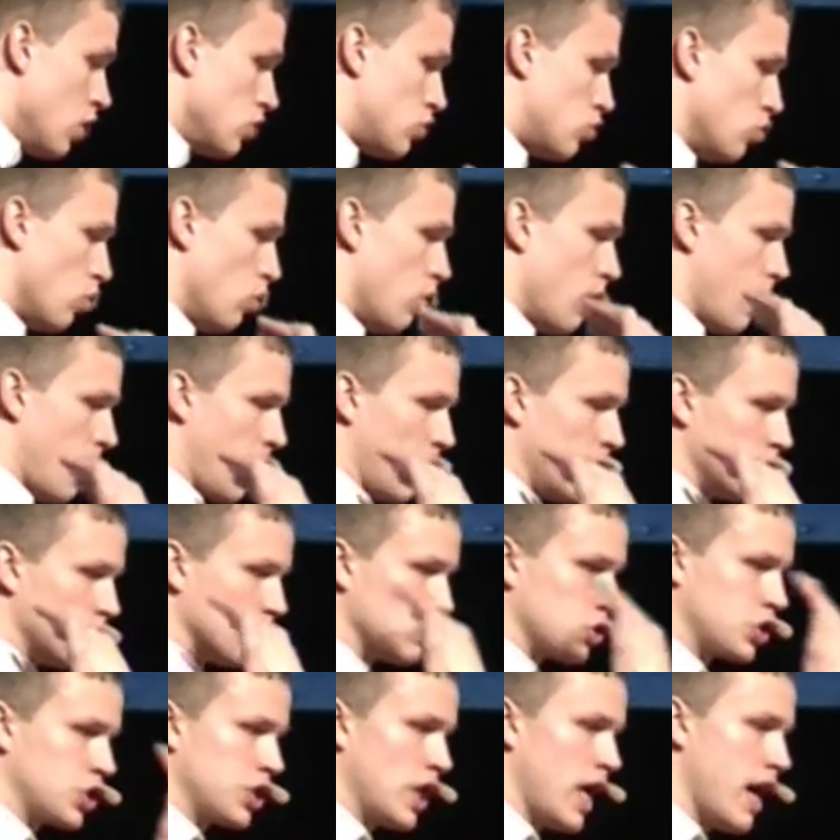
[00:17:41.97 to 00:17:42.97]
to
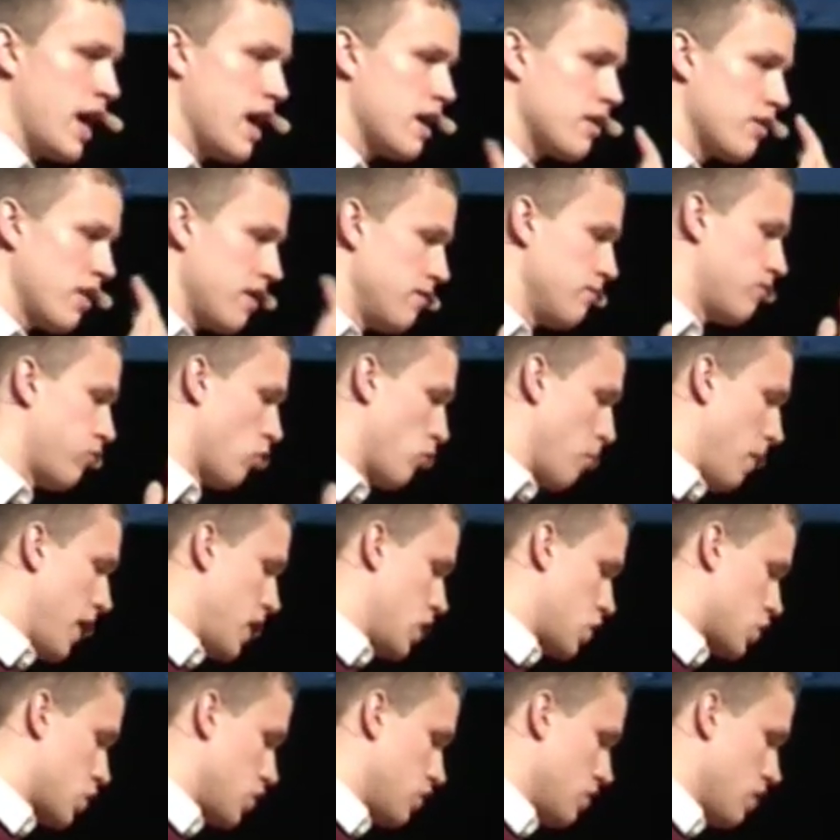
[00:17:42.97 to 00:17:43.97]
share
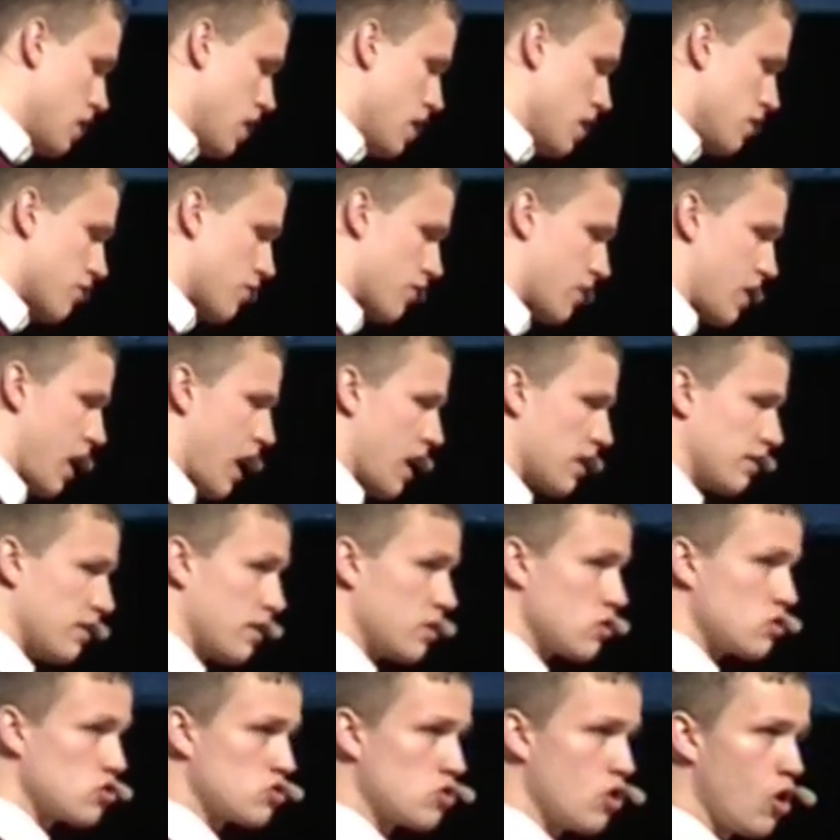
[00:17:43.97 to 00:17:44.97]
information
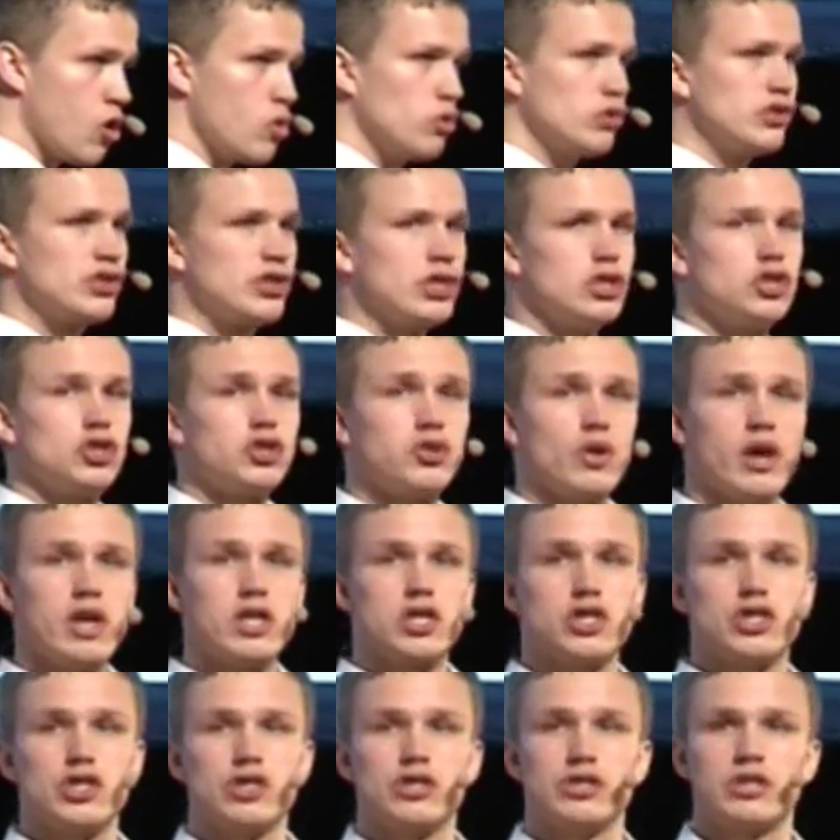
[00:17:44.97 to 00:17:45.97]
regarding road
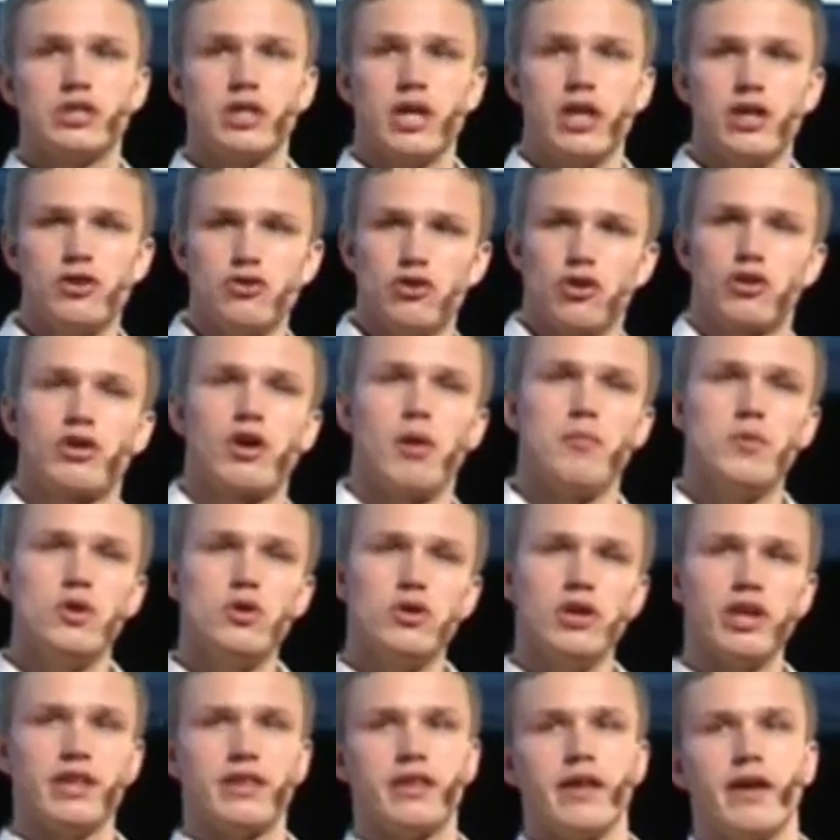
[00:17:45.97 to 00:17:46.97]
situations in your
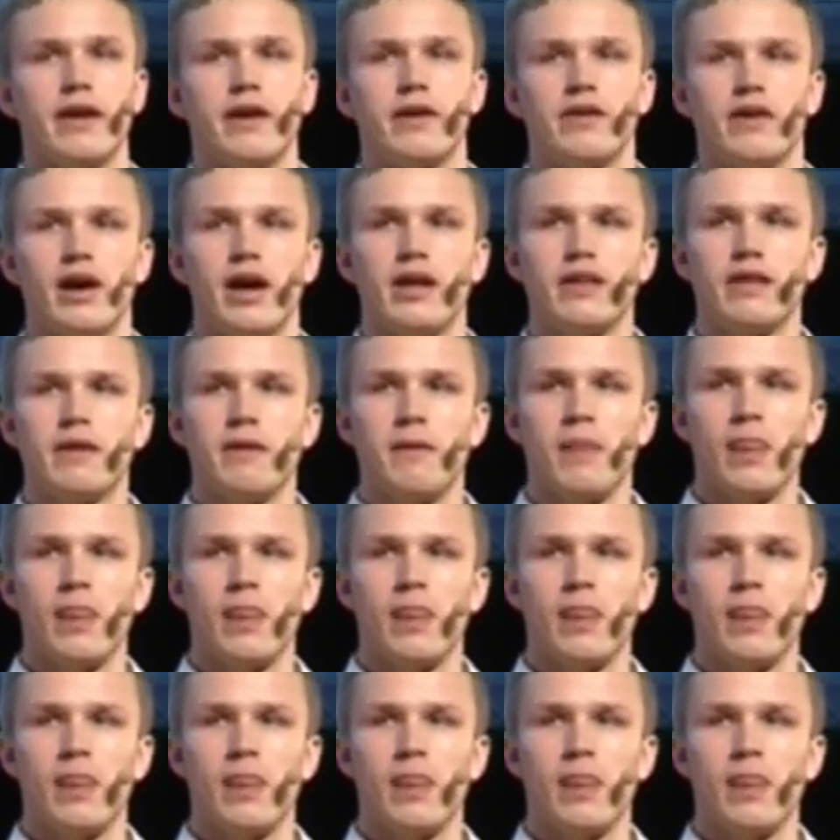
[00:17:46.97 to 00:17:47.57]
community, right?